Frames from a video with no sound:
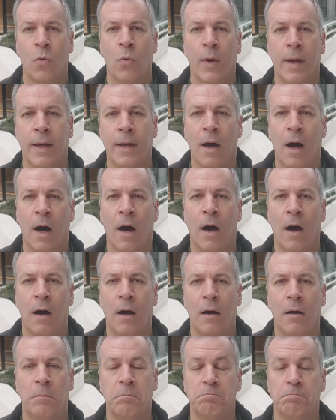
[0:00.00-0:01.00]
We
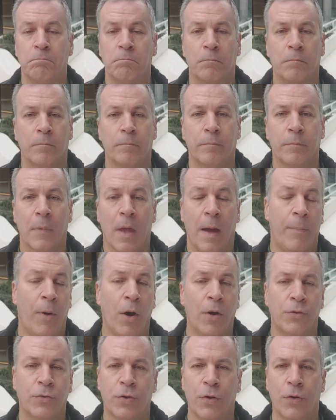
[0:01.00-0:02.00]
are
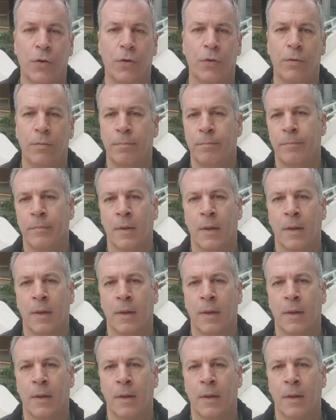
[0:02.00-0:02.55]
about to